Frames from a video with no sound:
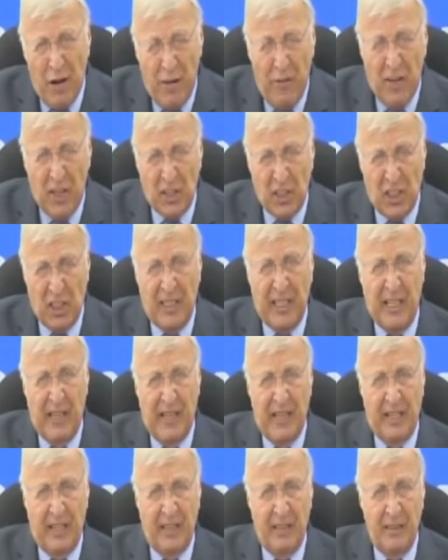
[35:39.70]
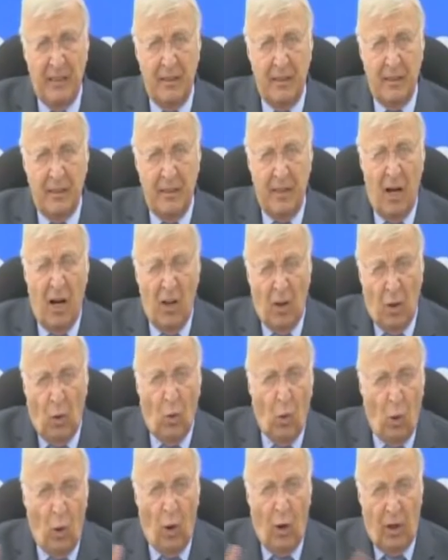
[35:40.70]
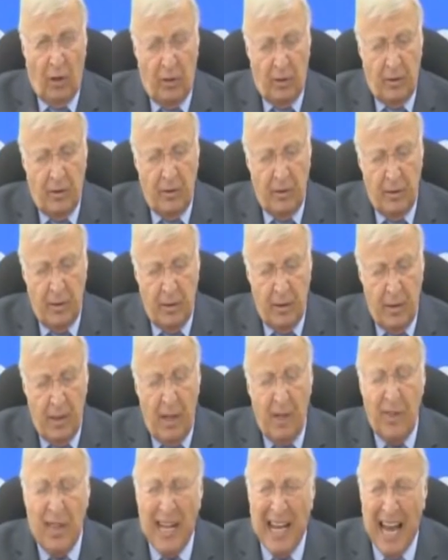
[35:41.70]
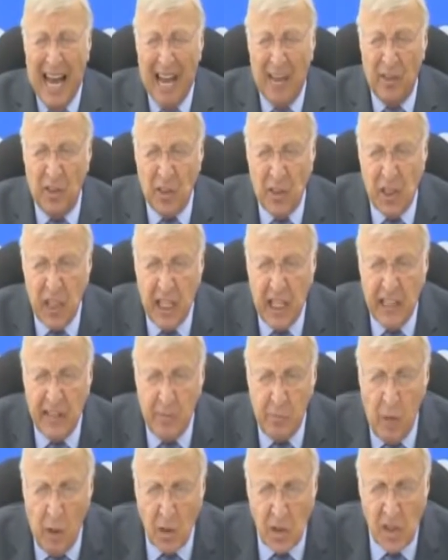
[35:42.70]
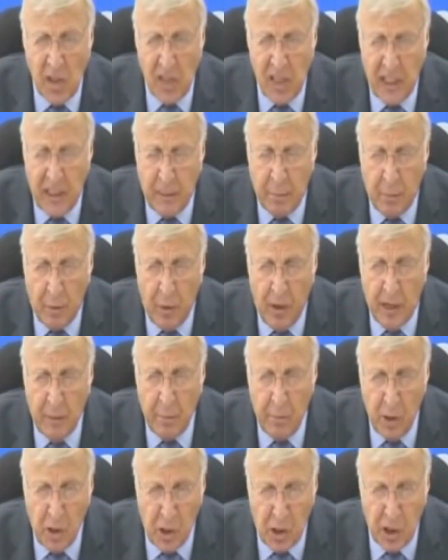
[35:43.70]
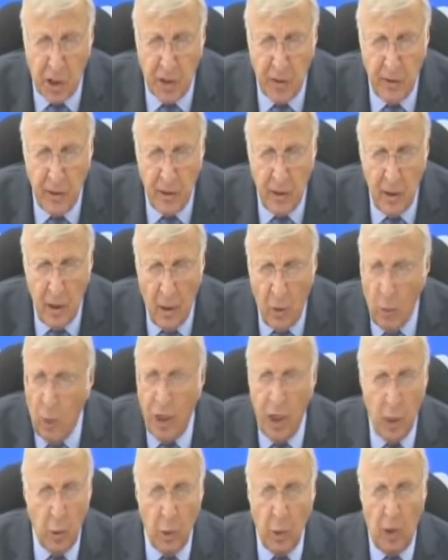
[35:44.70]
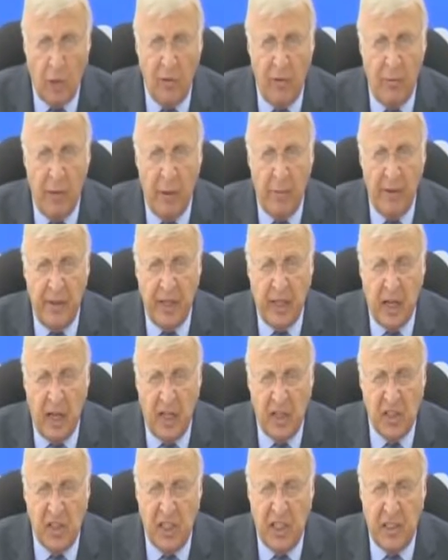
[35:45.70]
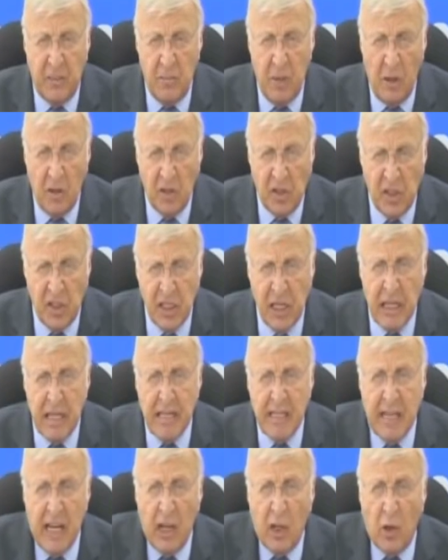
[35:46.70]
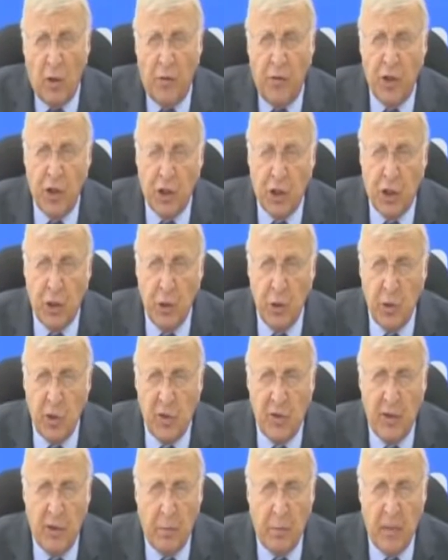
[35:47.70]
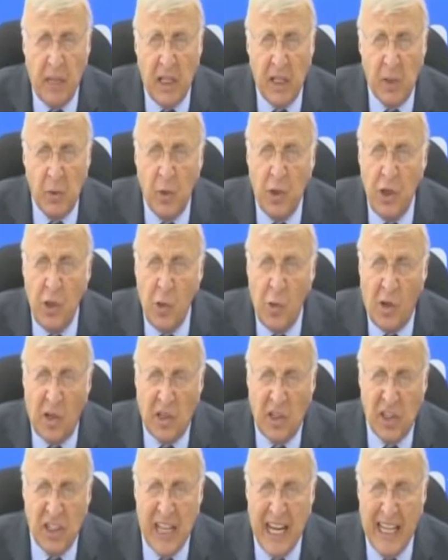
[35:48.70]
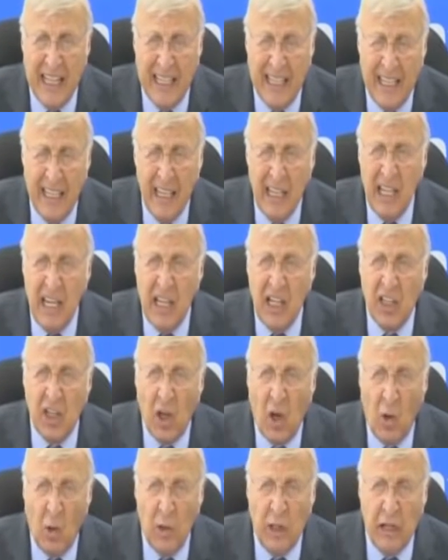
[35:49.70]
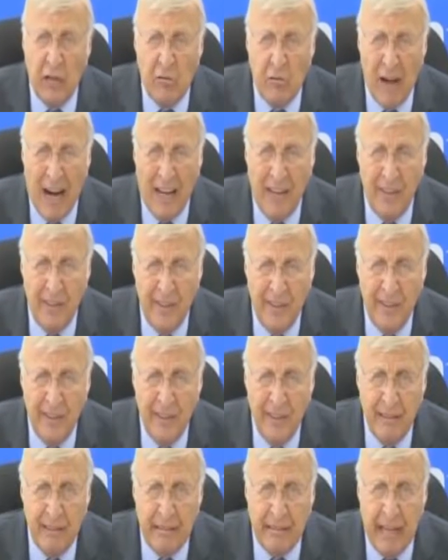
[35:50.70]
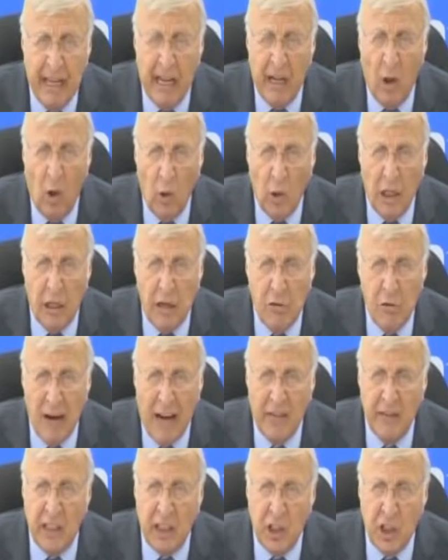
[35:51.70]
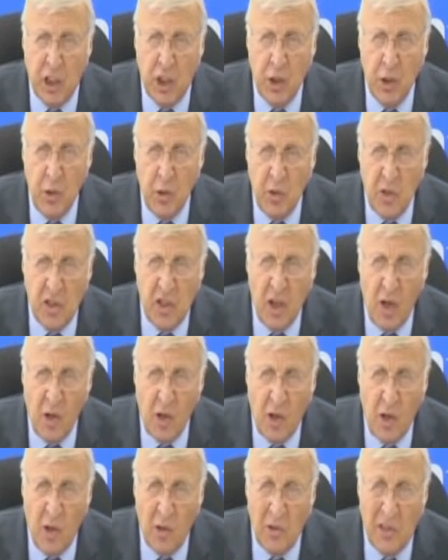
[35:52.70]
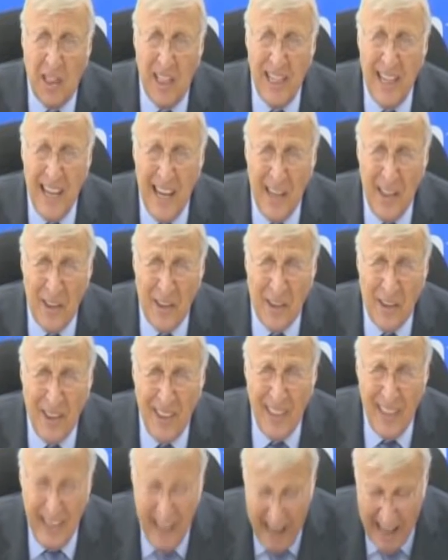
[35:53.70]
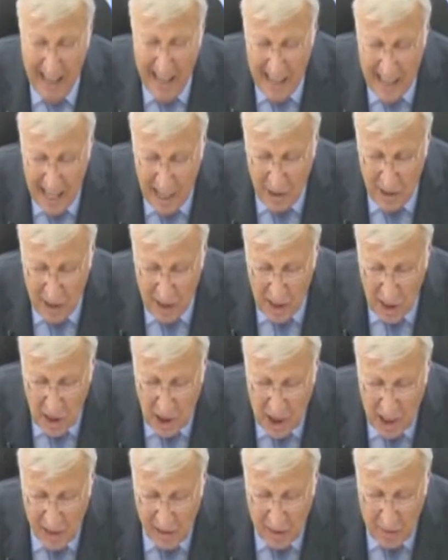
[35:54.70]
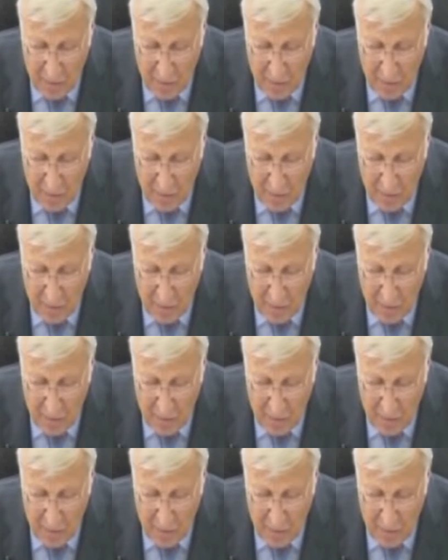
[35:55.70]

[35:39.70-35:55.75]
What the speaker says: previously there on the wall that had the scene of Moses at the burning bush, where you will all remember that God said to Moses, take off your shoes, for the place where you are standing is holy ground. And holy ground and shoes don't go together. And here is